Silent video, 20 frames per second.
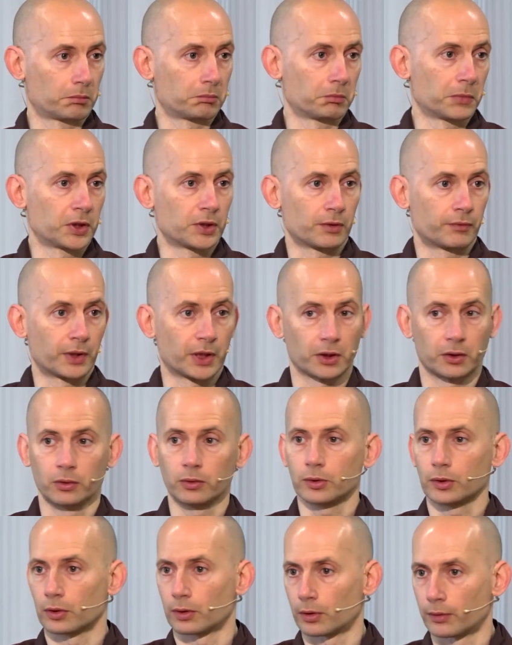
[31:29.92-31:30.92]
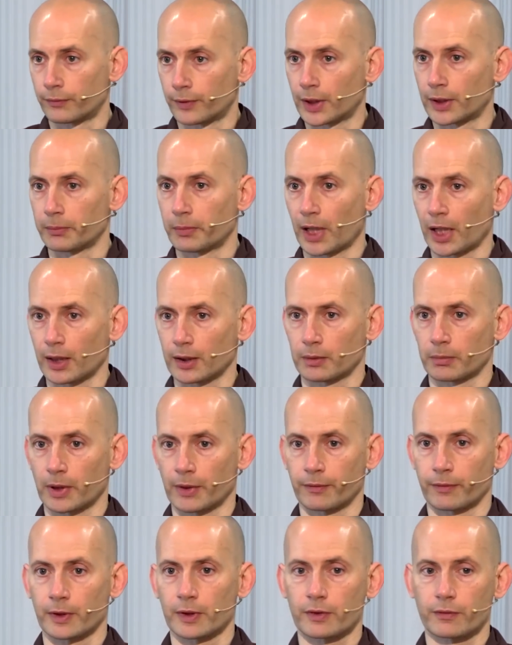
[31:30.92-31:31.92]
either very good or very bad,
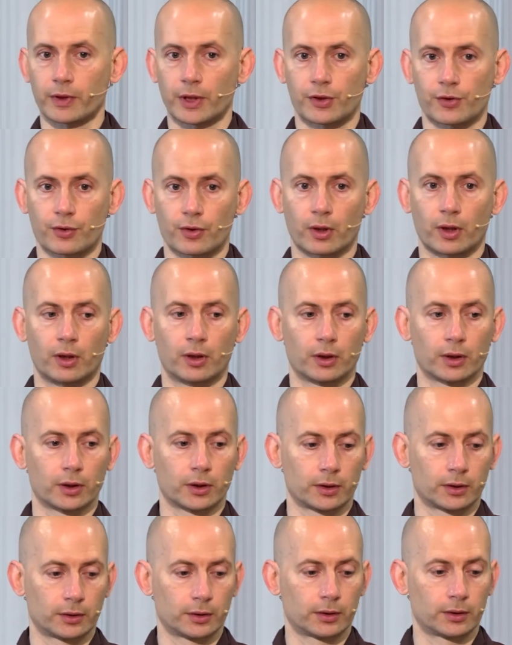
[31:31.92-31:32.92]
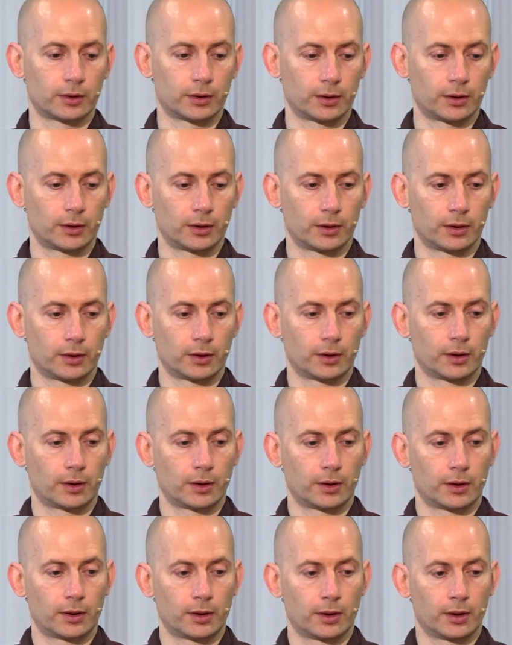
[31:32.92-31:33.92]
but feels very strong.
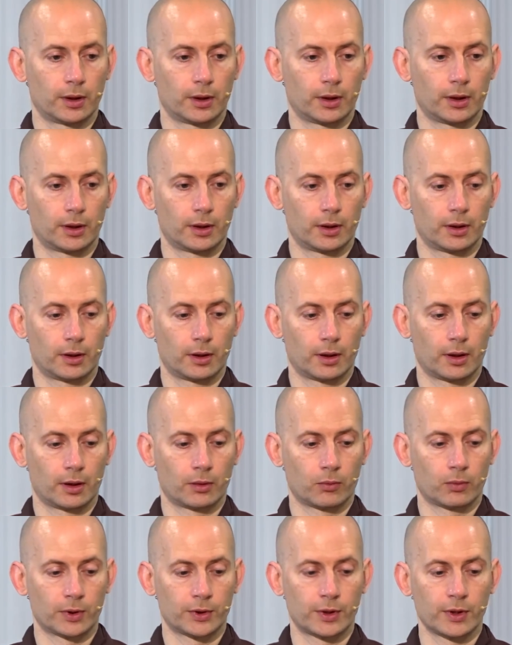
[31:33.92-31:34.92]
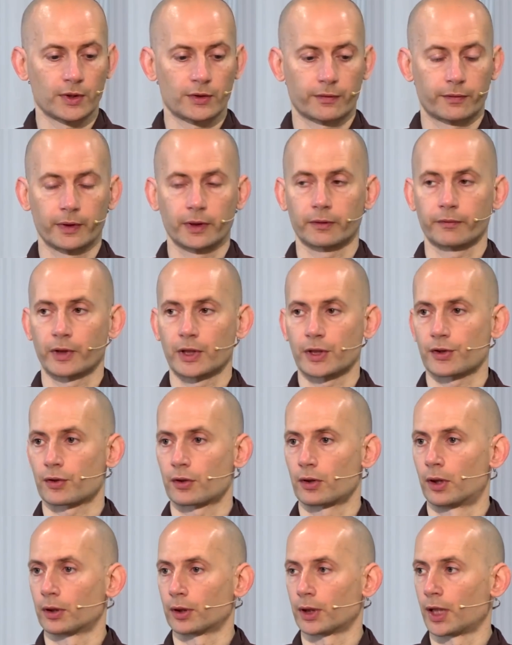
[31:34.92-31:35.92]
And when things feel very
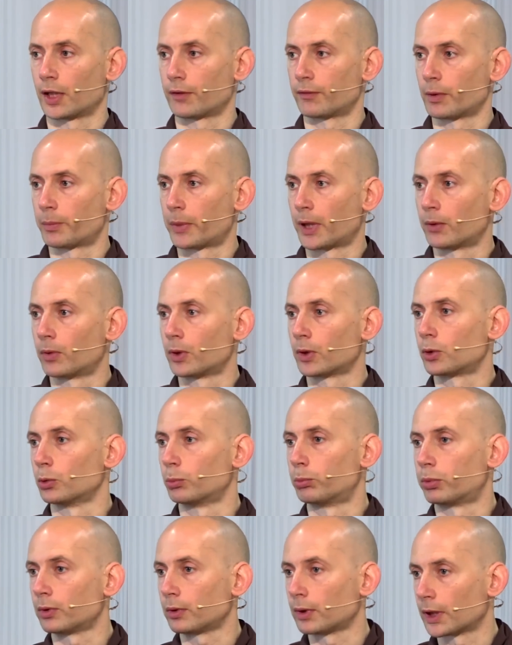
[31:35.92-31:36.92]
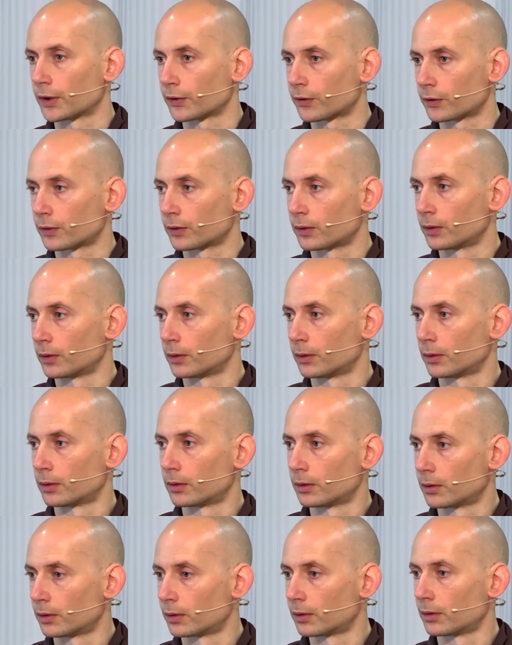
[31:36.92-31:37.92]
strong, they have a power to pull us
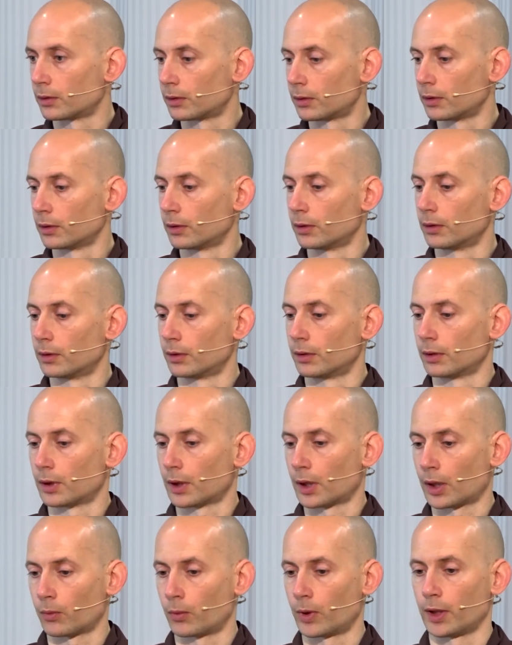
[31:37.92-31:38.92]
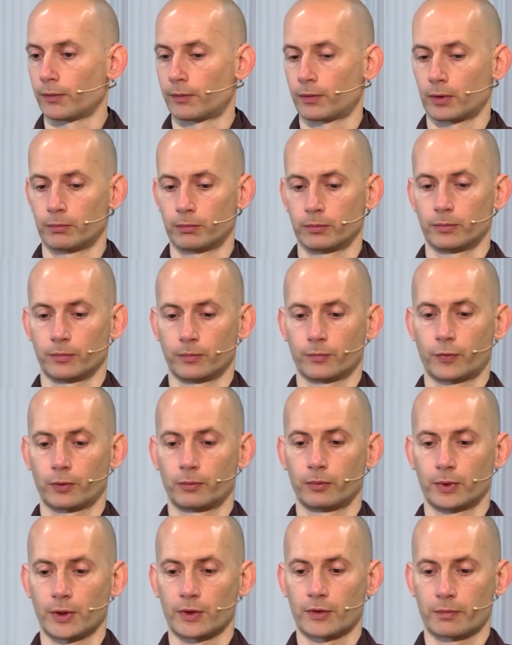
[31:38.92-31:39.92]
away from
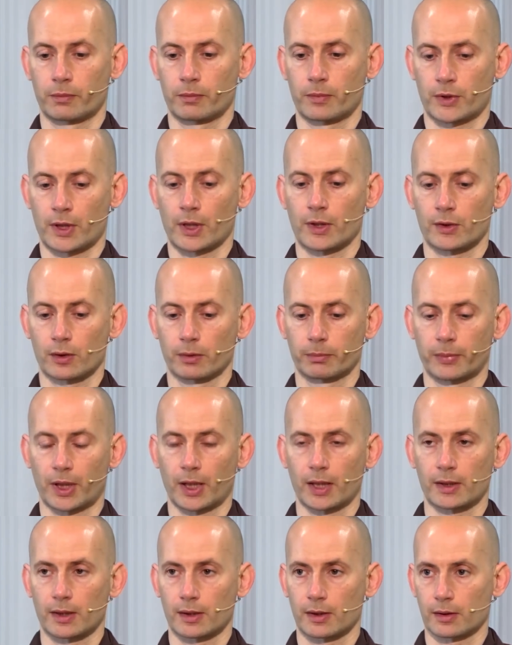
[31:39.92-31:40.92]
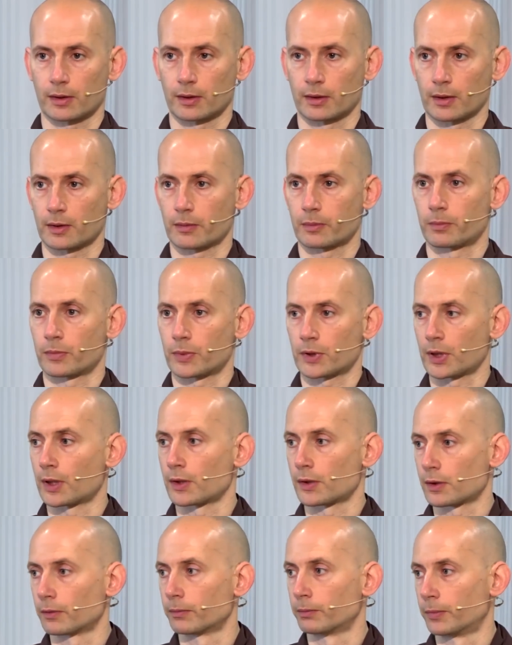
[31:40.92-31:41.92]
this sense of presence, this
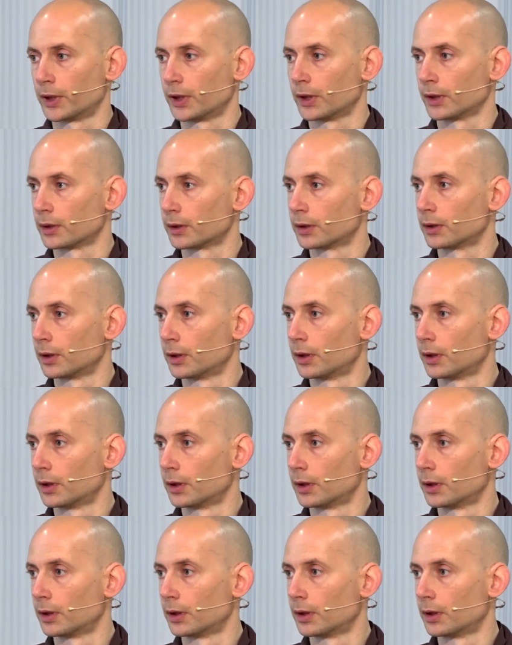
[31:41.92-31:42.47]
sense of being